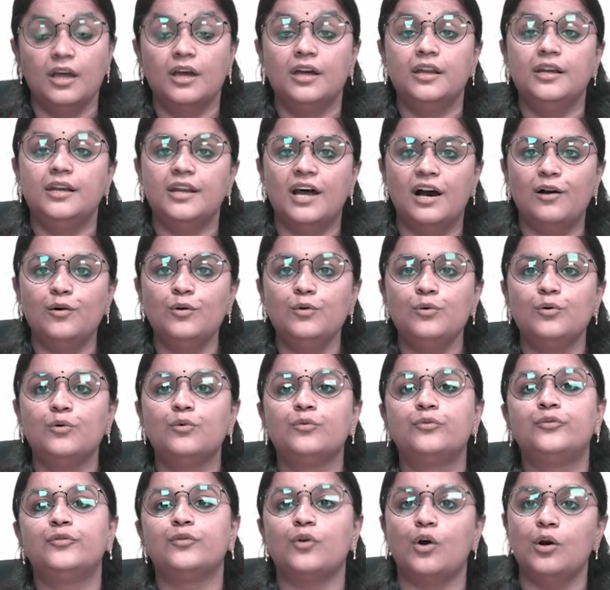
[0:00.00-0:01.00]
Now
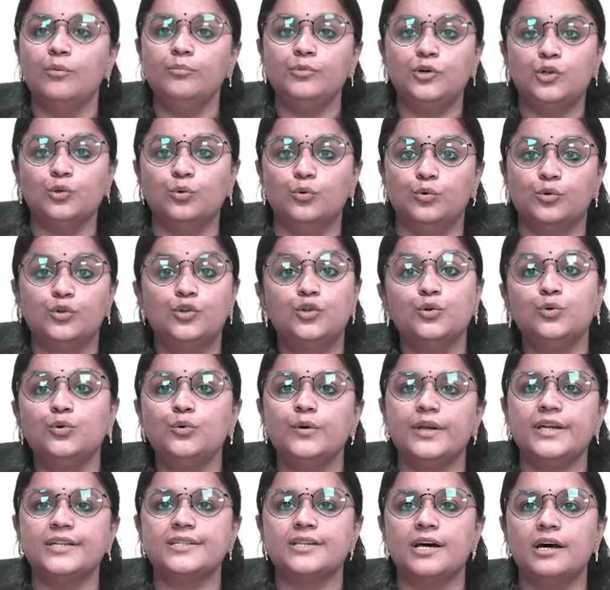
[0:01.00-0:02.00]
from 2
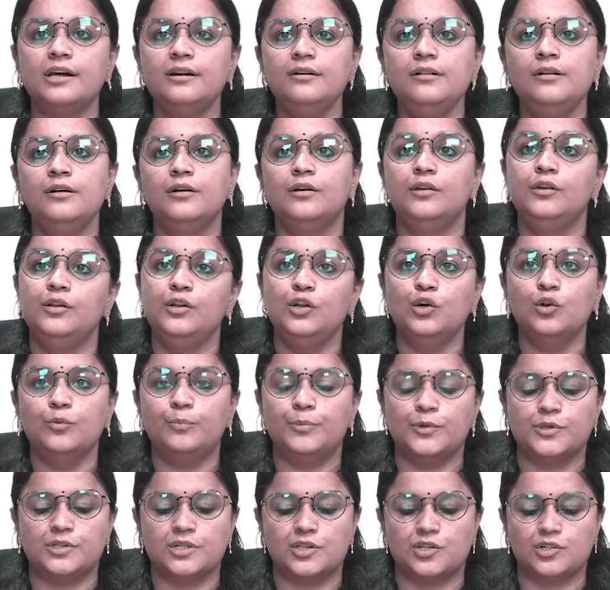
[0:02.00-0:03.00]
is our new
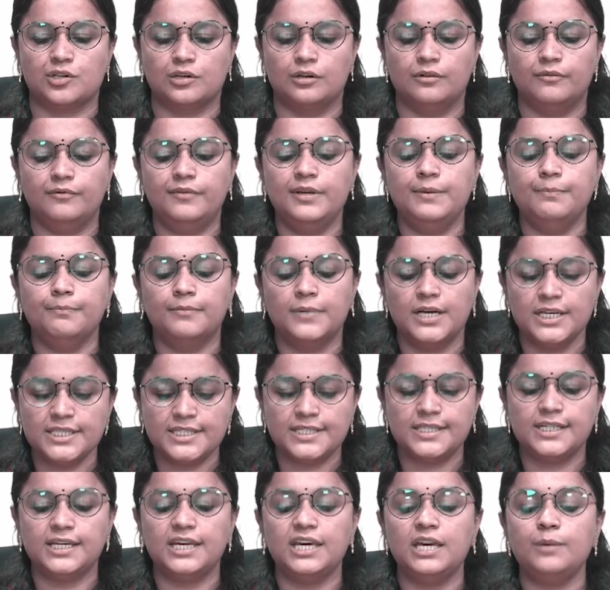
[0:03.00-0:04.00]
position. We
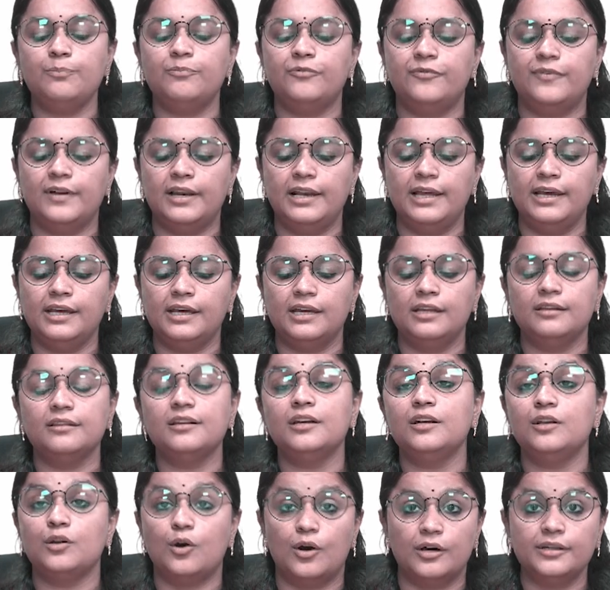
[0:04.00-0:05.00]
must keep filling in the
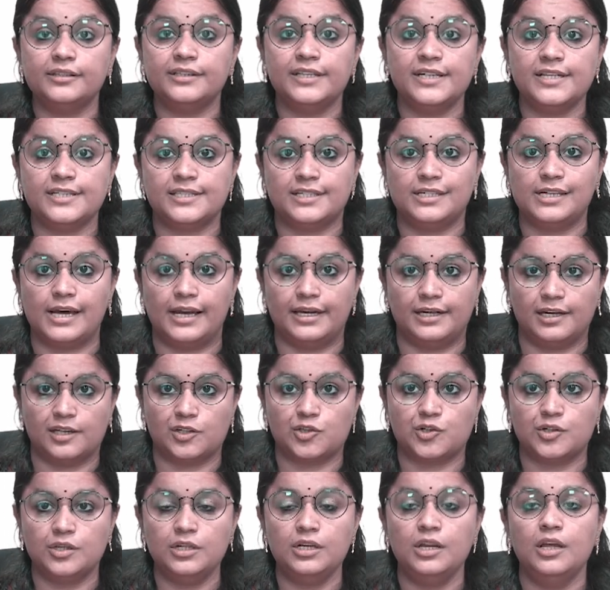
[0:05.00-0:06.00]
northeast
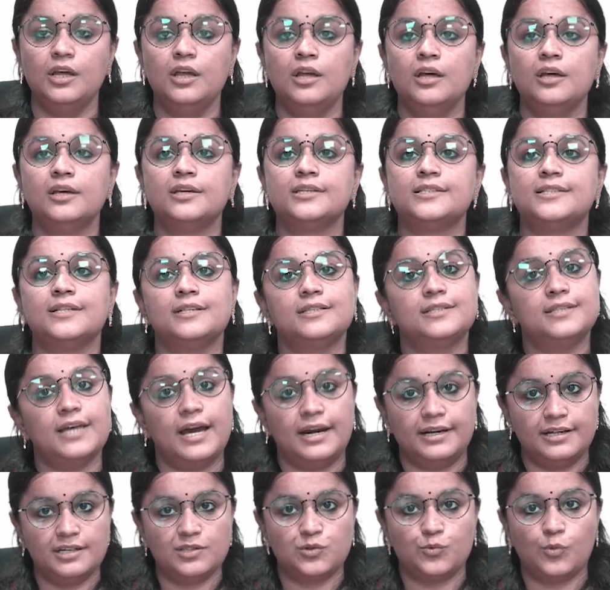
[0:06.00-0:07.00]
direction since
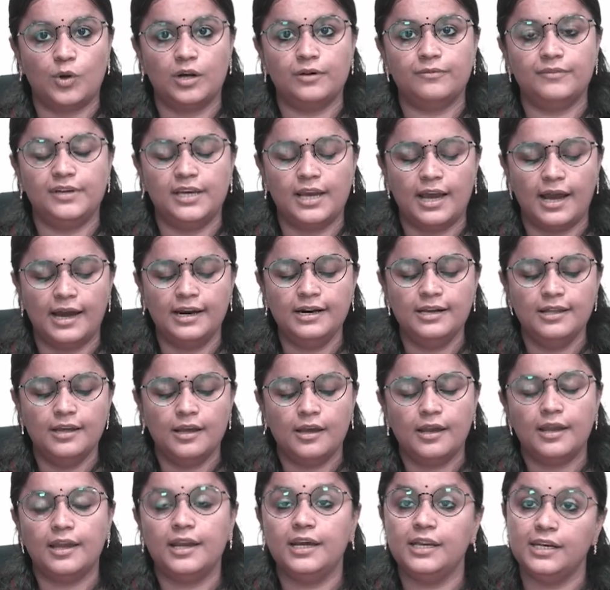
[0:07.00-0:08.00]
that is what we had
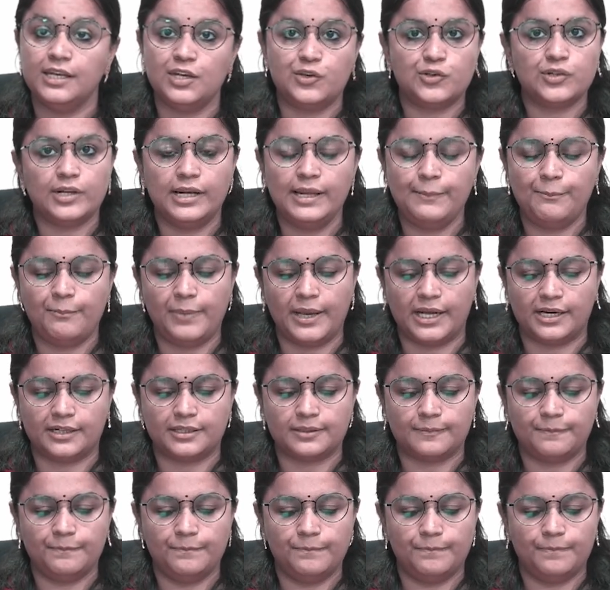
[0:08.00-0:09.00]
initially picked,
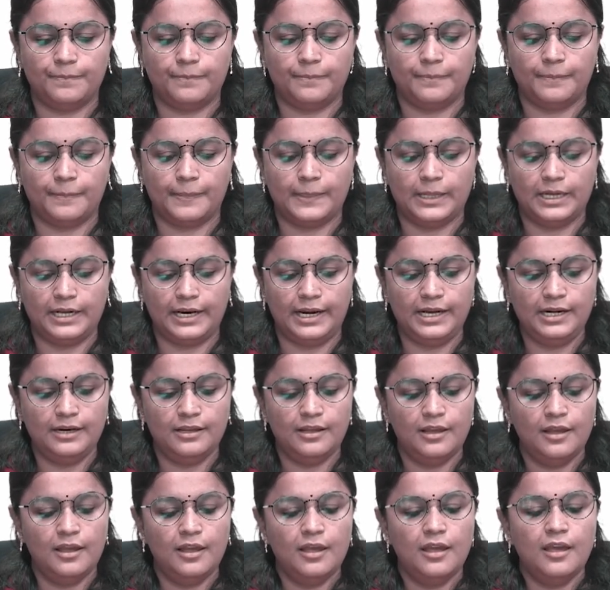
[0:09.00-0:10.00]
right?
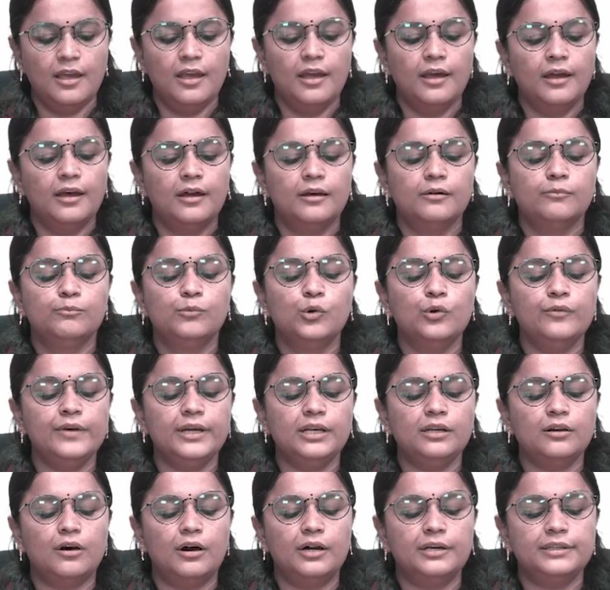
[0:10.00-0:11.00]
Moving
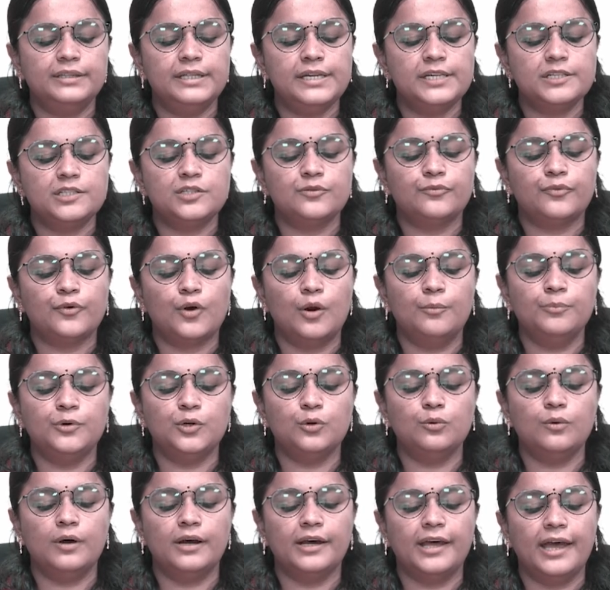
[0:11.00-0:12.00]
northeast from
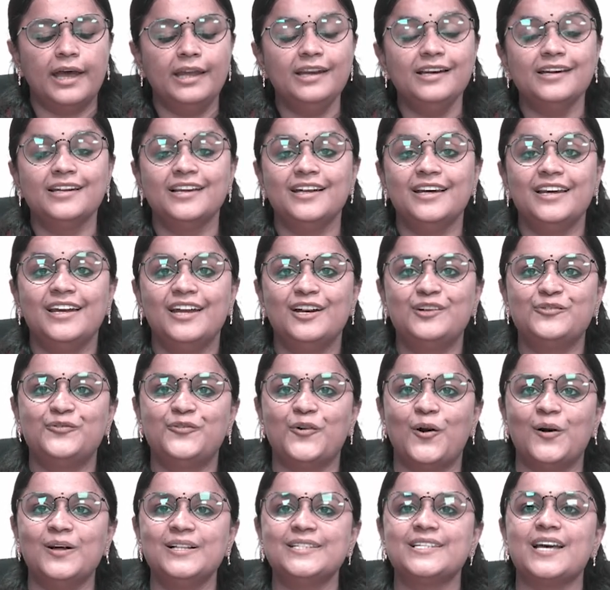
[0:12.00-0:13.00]
2 again, it
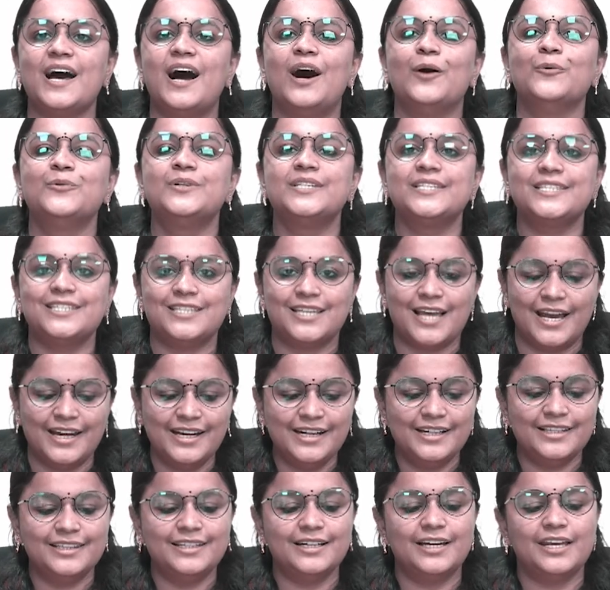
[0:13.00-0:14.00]
falls
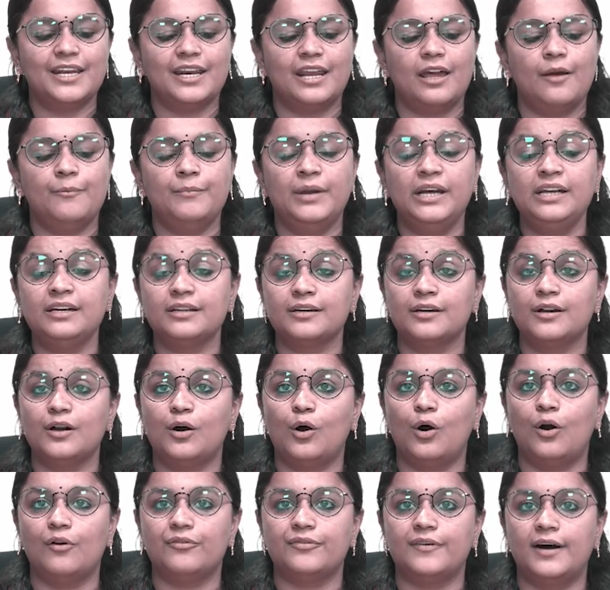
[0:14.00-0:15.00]
outside the remit
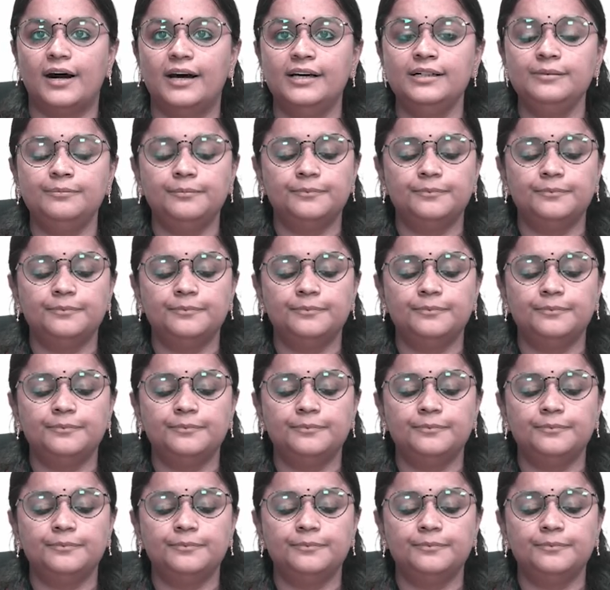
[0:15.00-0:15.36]
of our